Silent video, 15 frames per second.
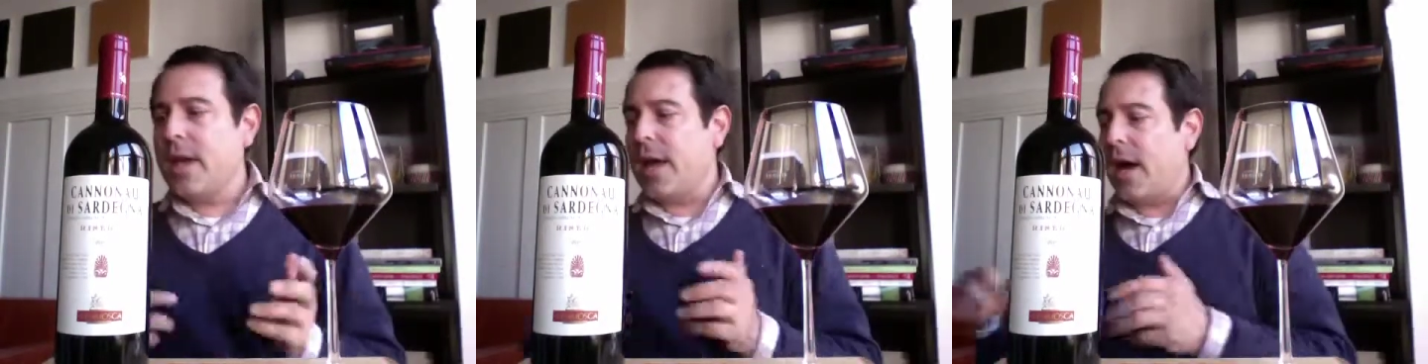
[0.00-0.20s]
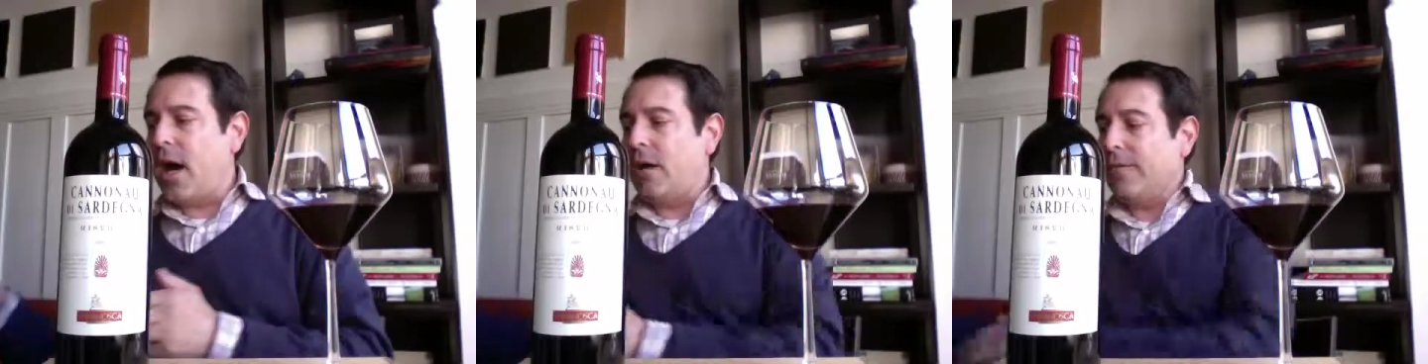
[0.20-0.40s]

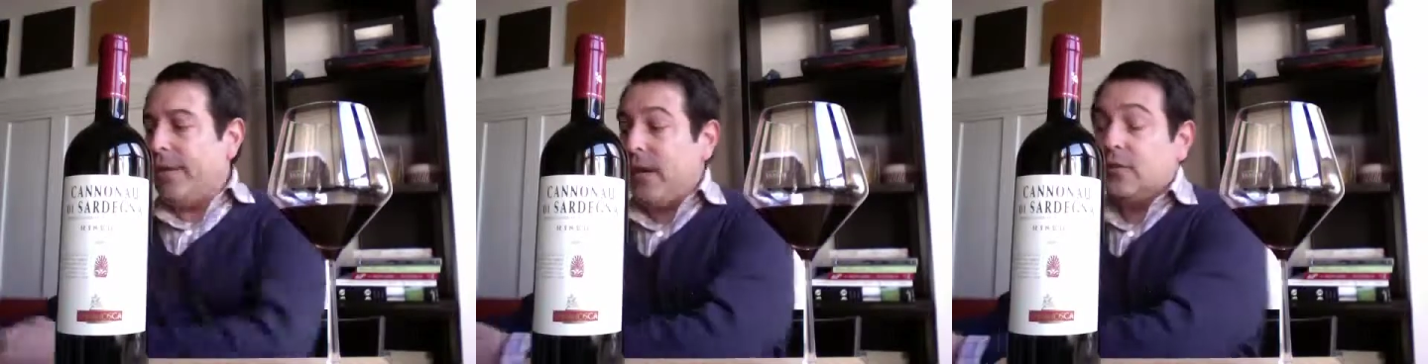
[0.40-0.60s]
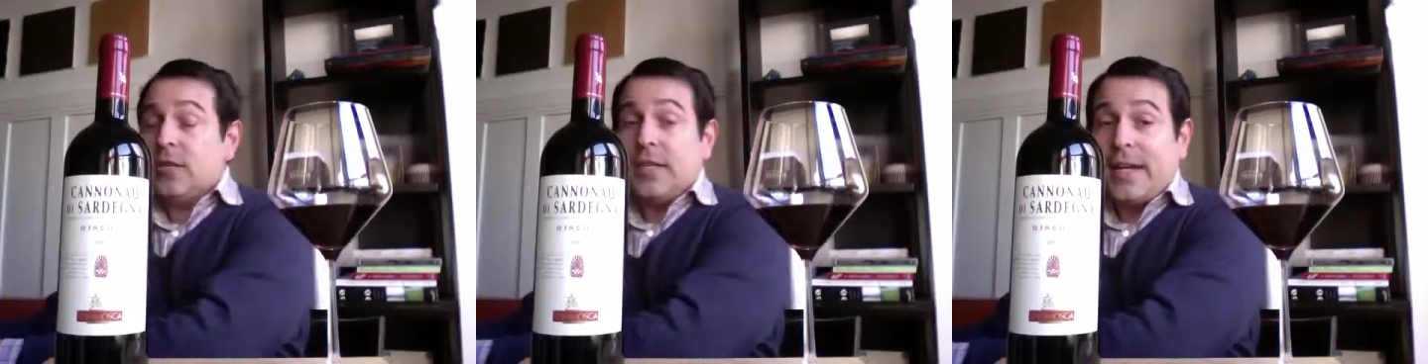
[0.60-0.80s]
uh,
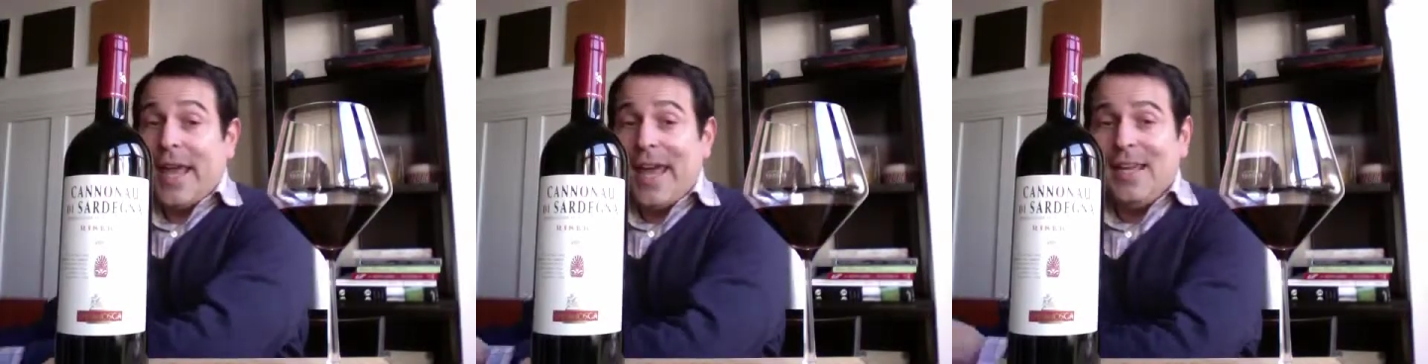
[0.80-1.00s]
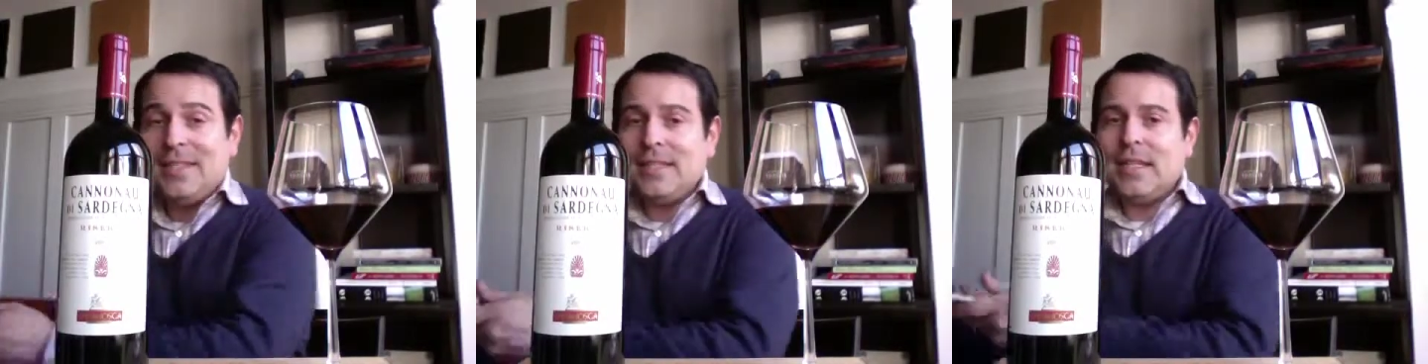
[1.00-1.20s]
founded in
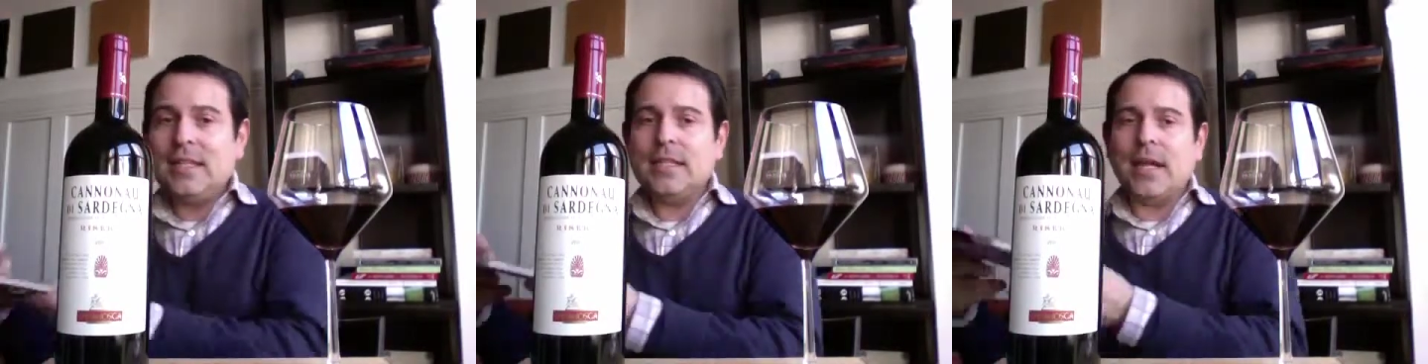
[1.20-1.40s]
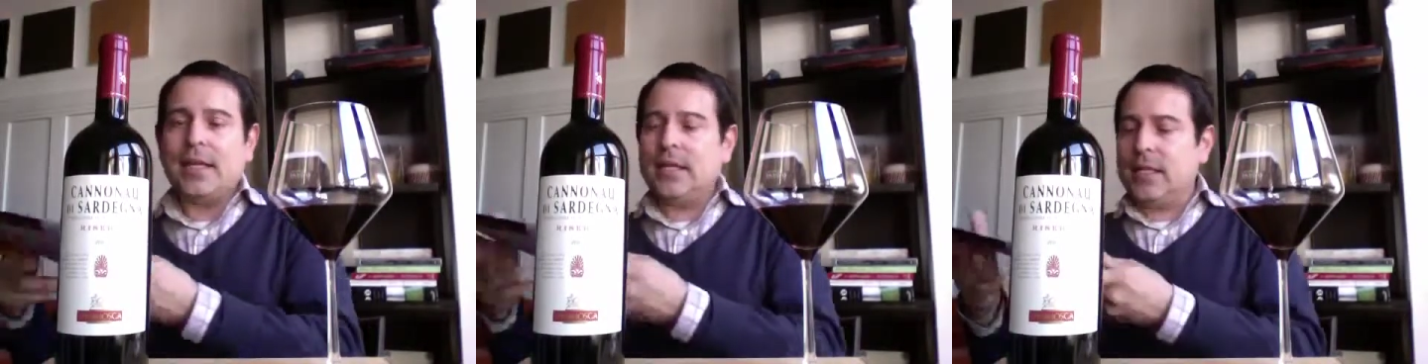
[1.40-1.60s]

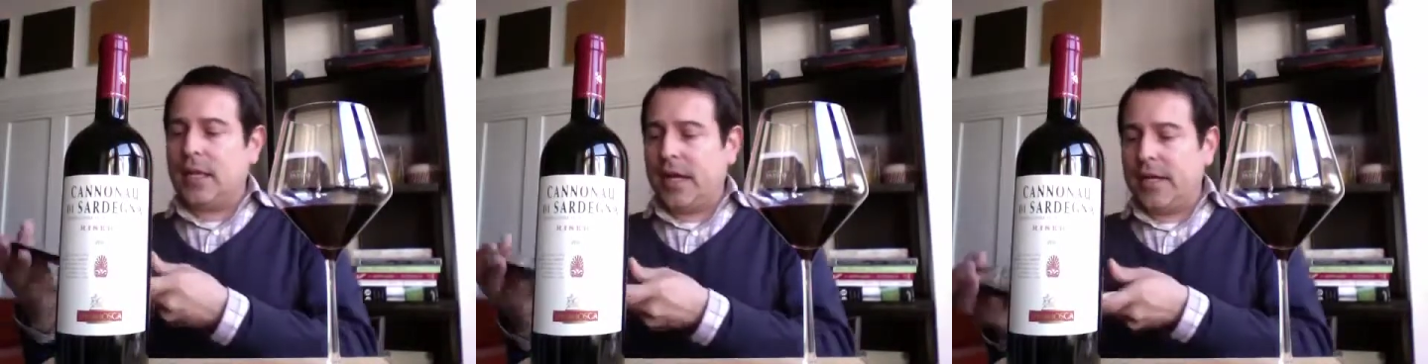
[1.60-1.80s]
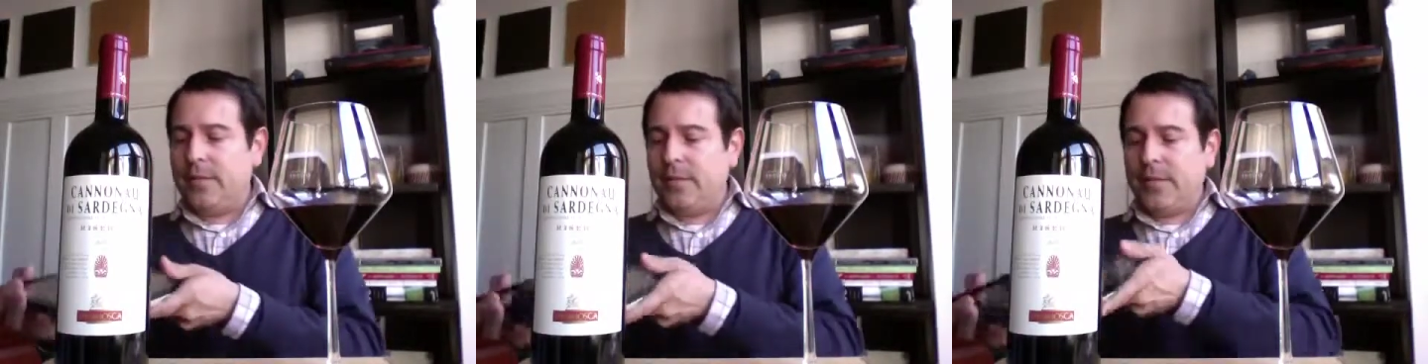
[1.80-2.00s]

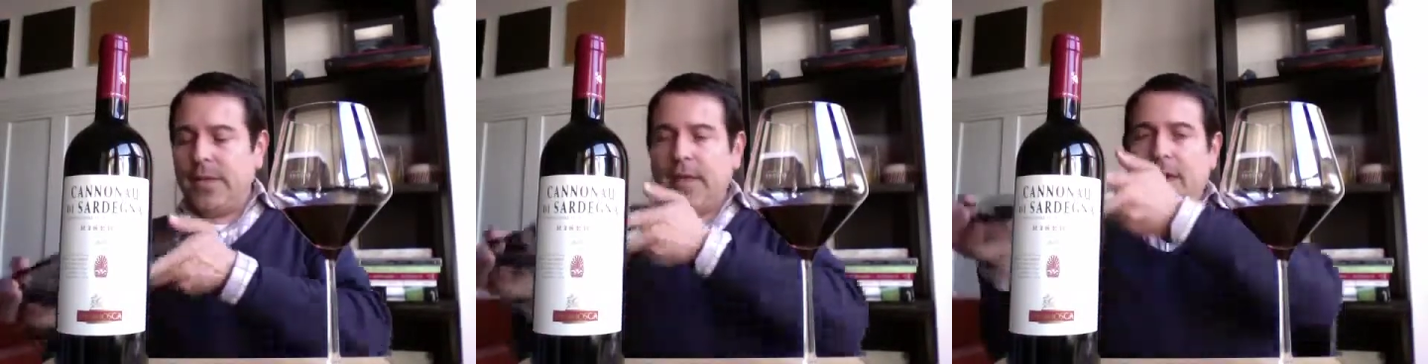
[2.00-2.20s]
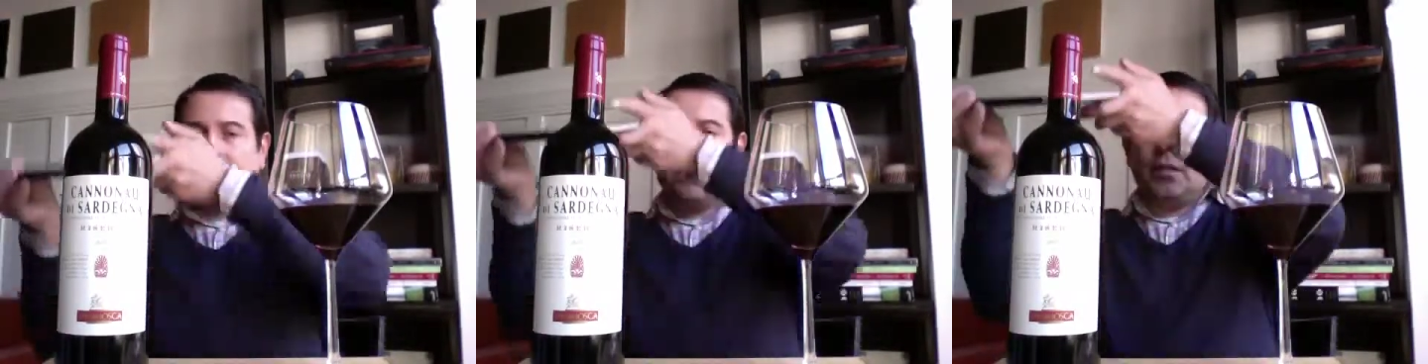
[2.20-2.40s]
1899.
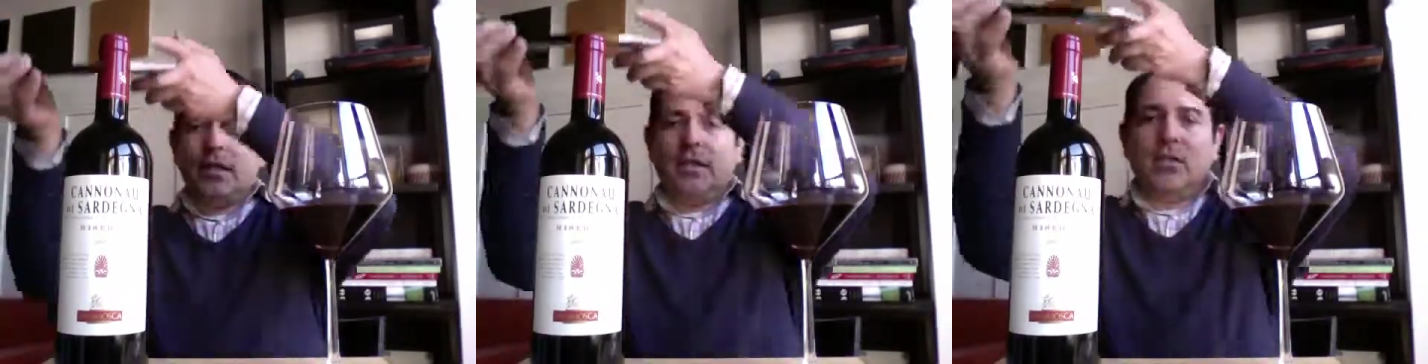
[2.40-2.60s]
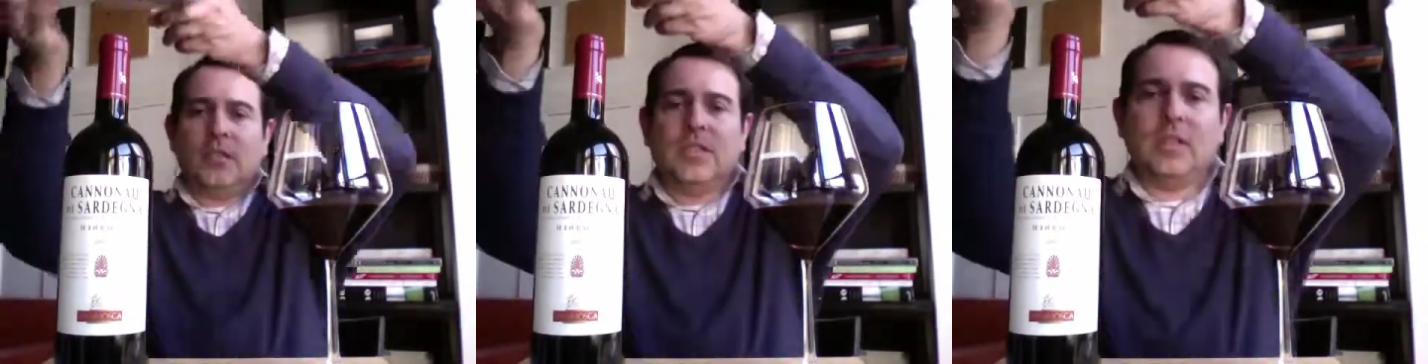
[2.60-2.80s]
And
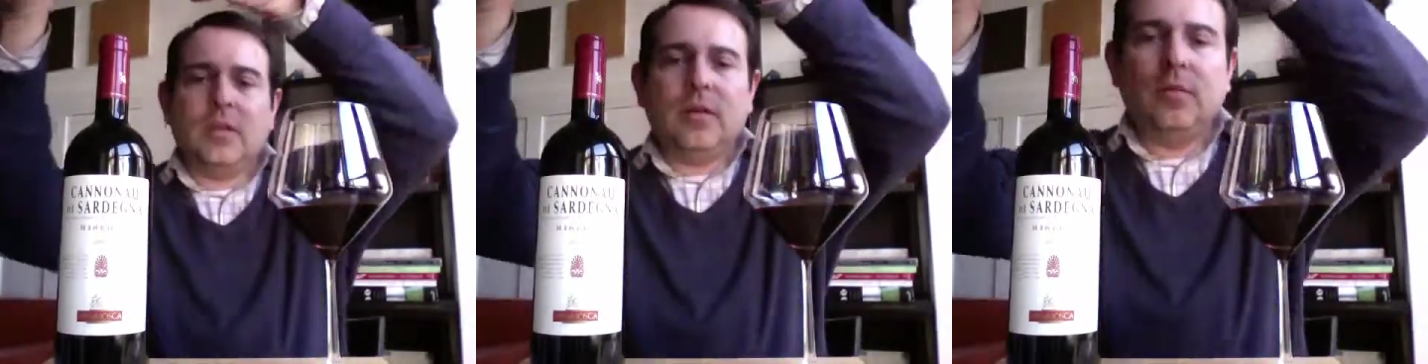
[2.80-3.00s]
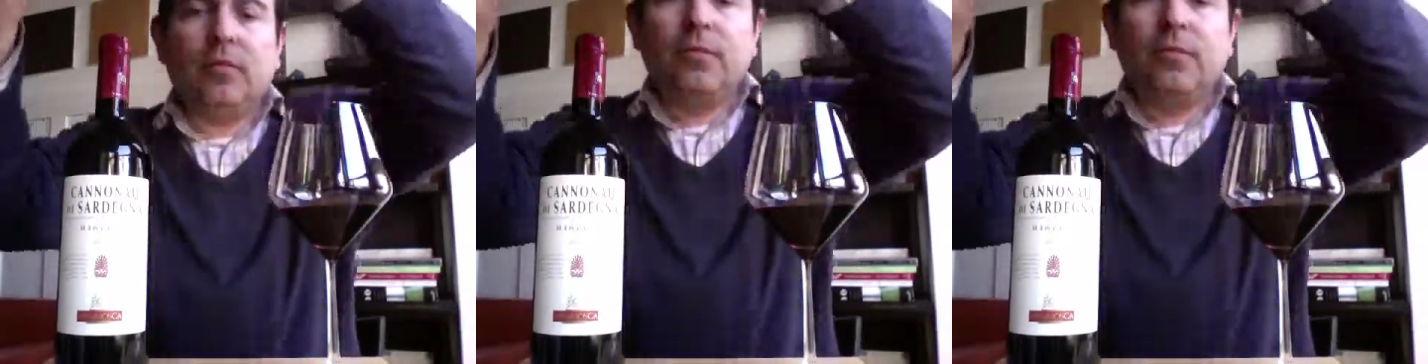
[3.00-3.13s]
uh, just uh,